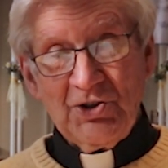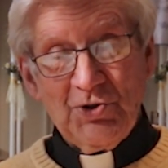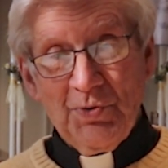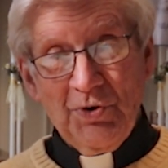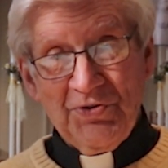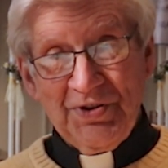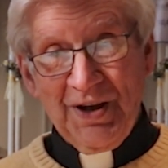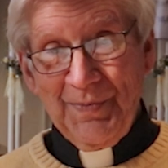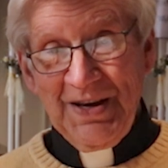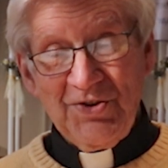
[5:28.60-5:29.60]

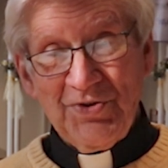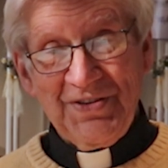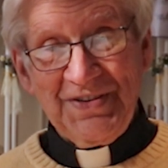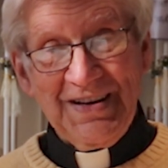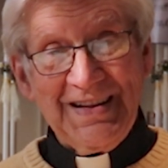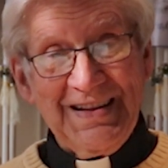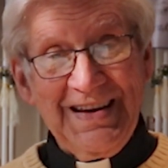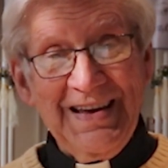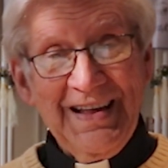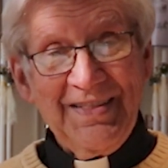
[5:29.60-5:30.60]
Jerusalem.
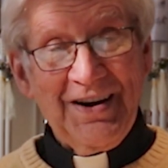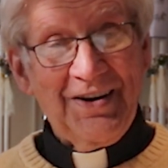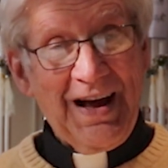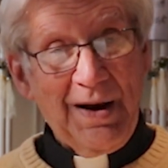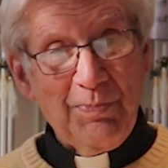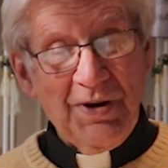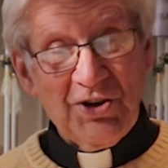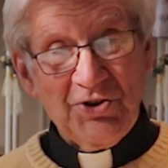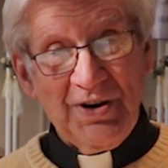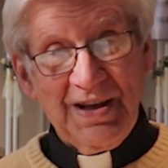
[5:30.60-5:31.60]
Interestingly, they are not
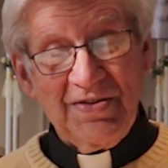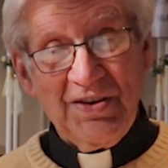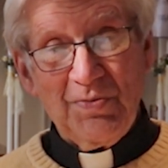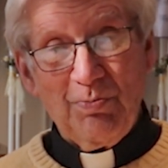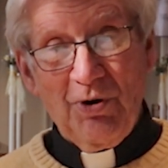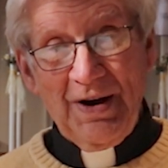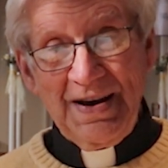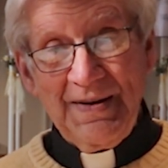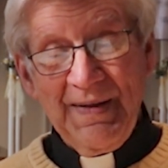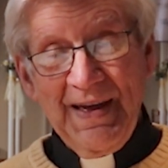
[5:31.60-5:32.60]
pictured at this
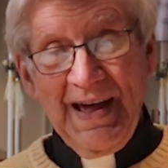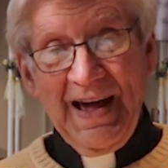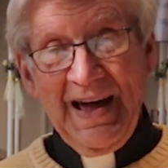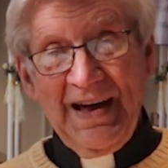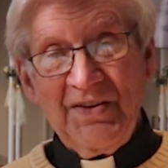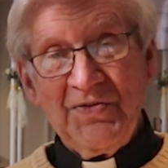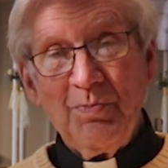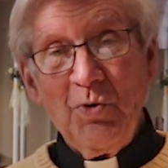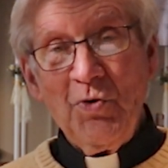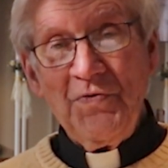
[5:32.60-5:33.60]
point
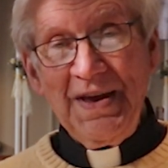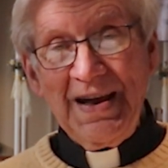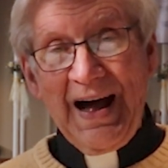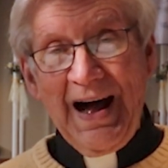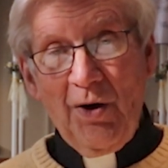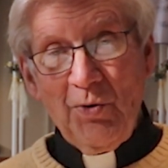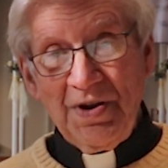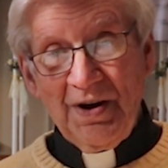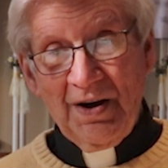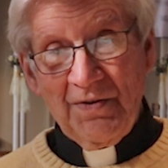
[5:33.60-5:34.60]
as moving
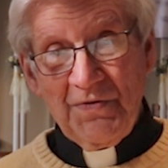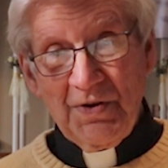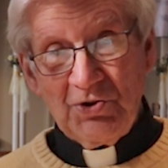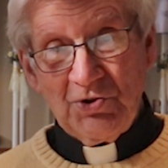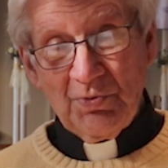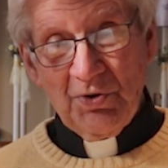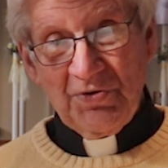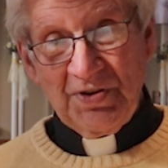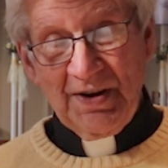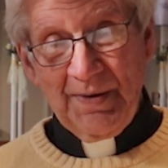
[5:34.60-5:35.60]
out of
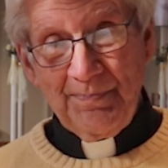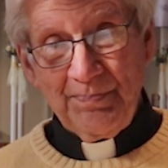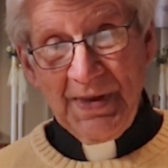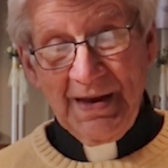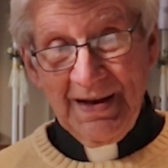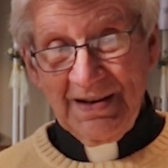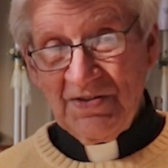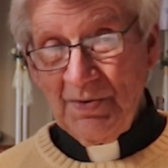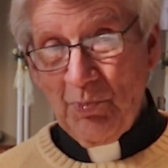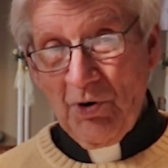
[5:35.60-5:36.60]
Jerusalem.
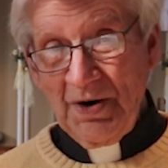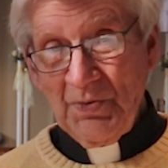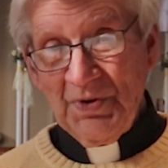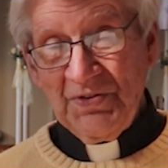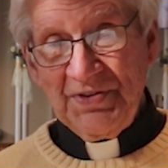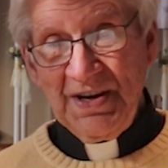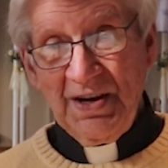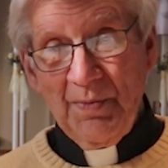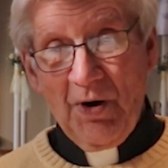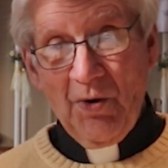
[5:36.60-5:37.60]
It's important, we'll see
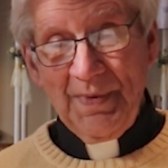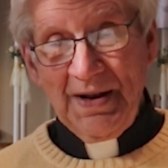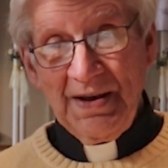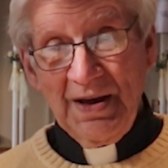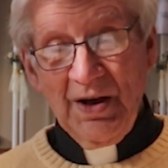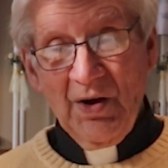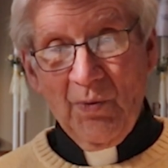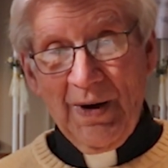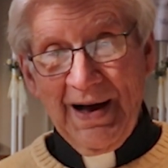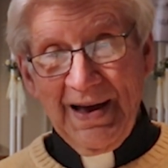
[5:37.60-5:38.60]
in a moment,
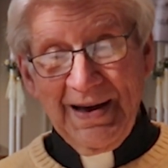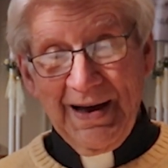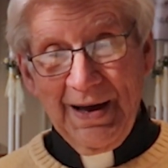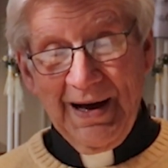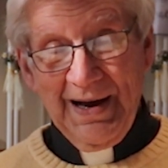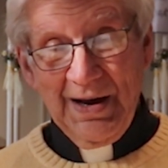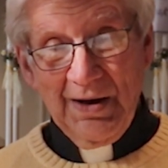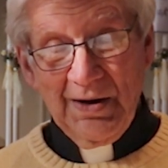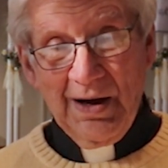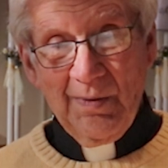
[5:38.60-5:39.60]
why
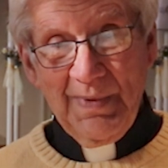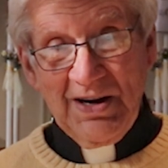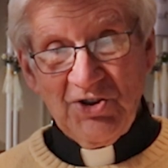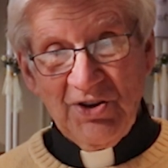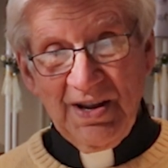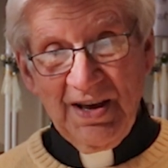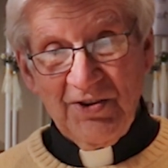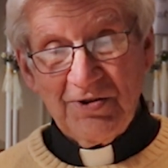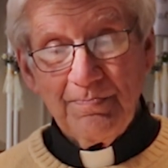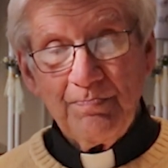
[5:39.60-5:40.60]
I mention
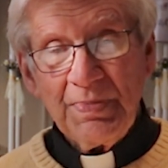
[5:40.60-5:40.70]
this.